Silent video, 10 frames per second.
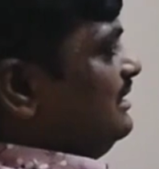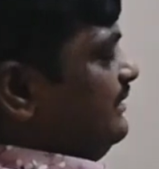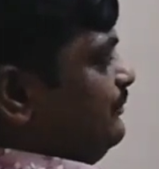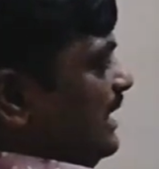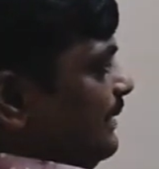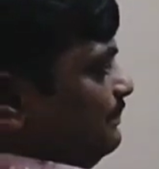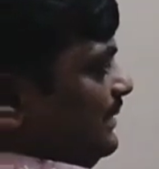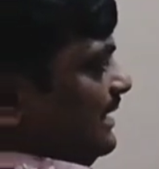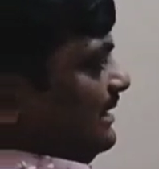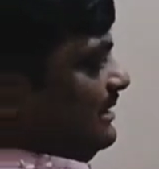if you
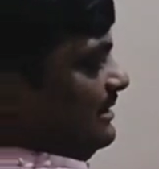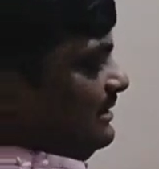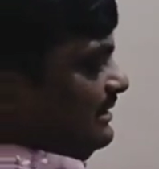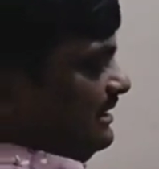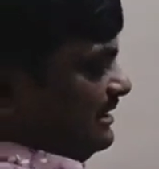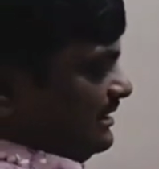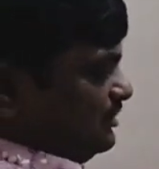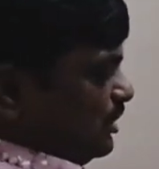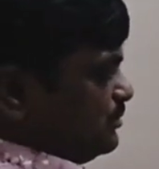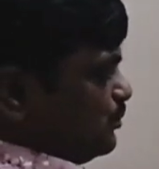apply the
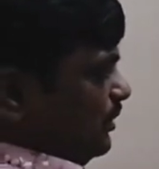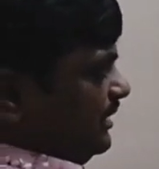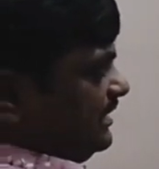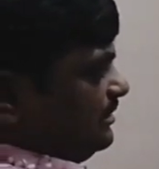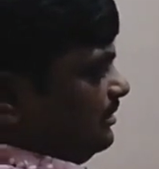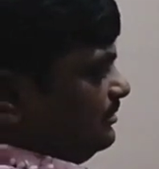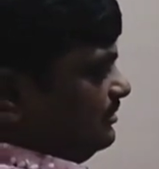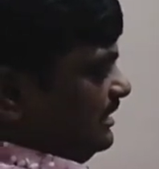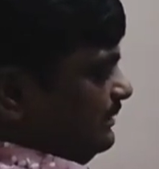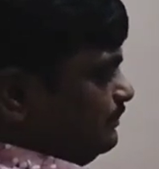Kirchhoff's voltage law
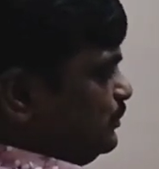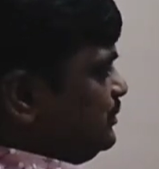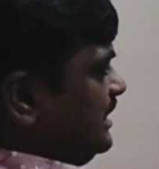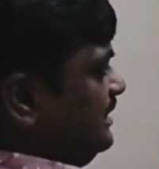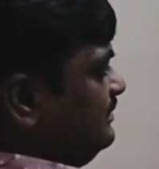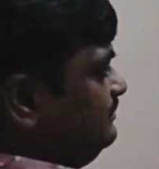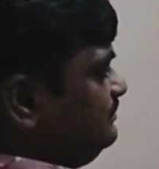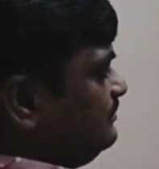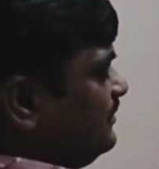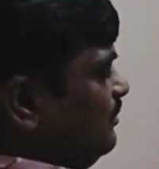to the input side,
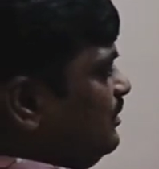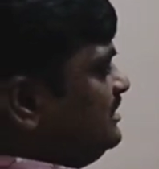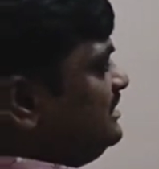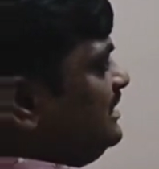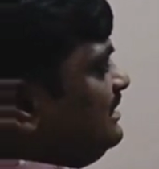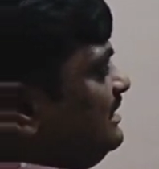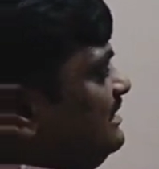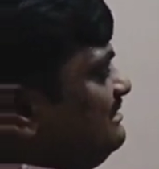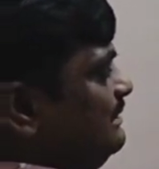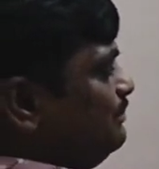what is there? There
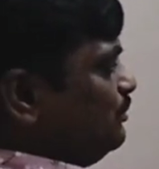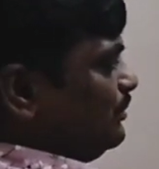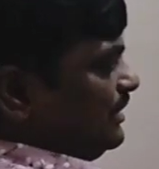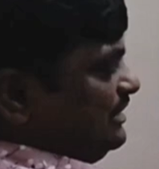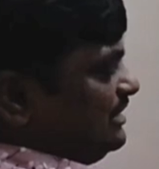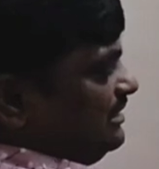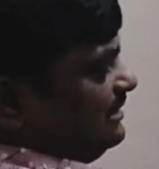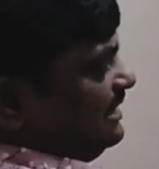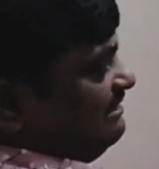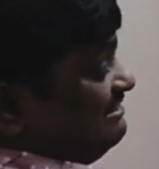is input potential,
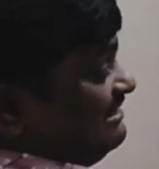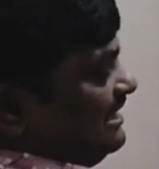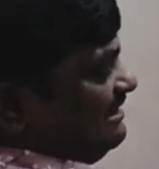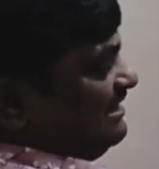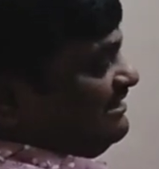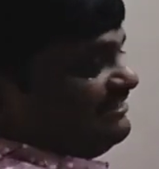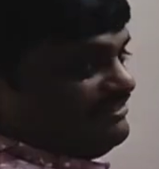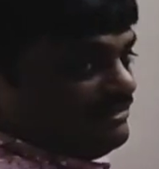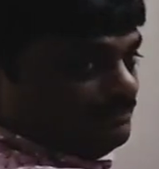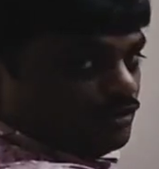then there
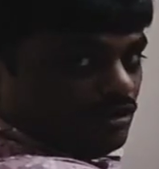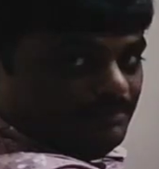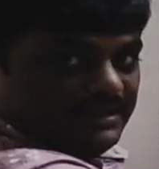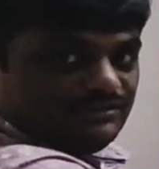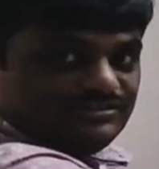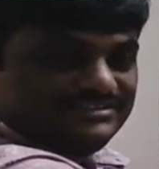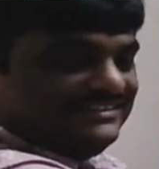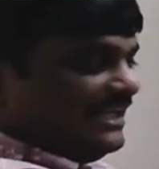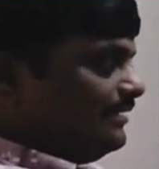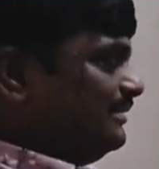is some drop across
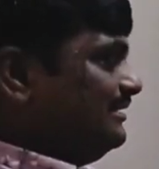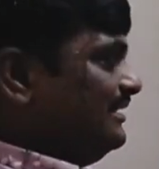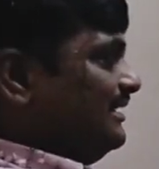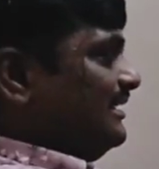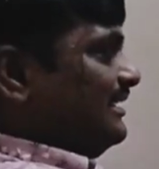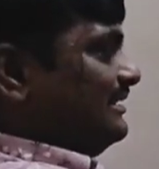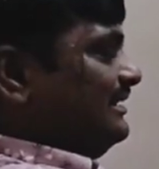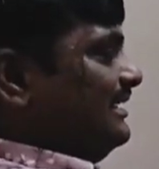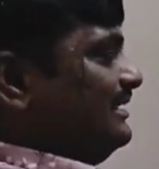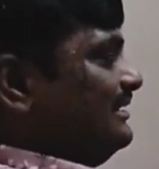this RB,
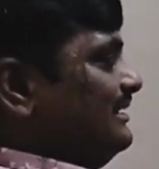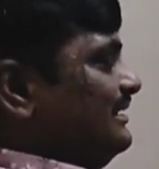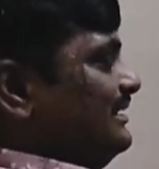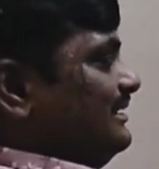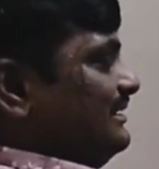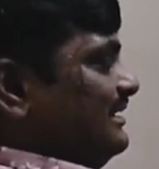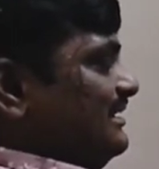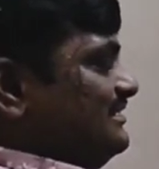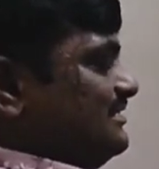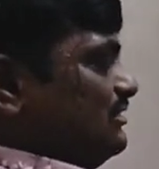then there
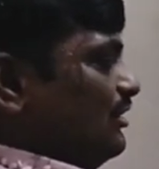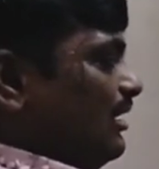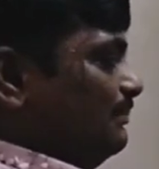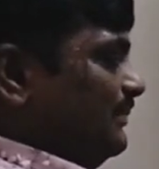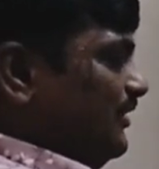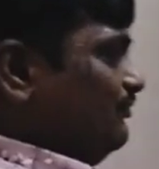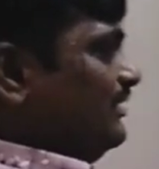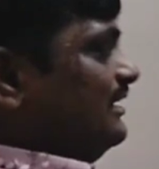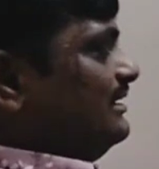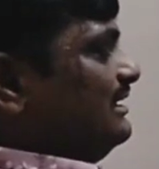is drop
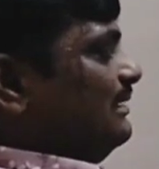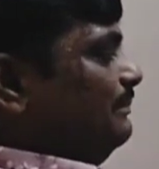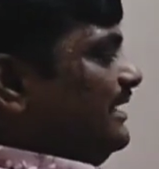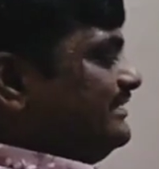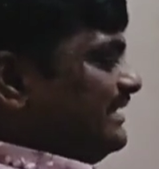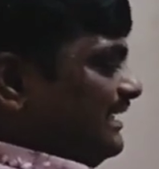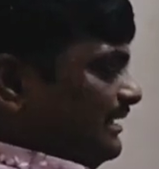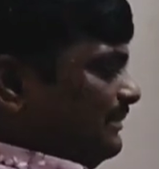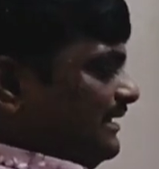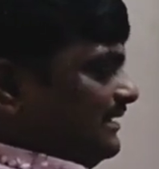between the base and
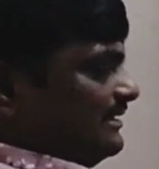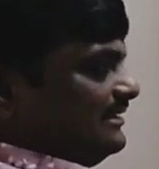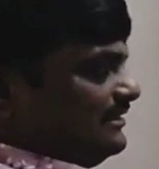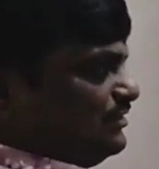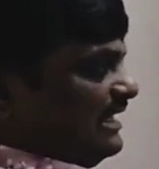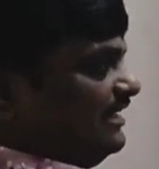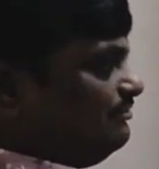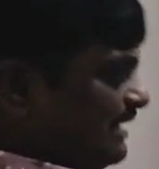emitter. So that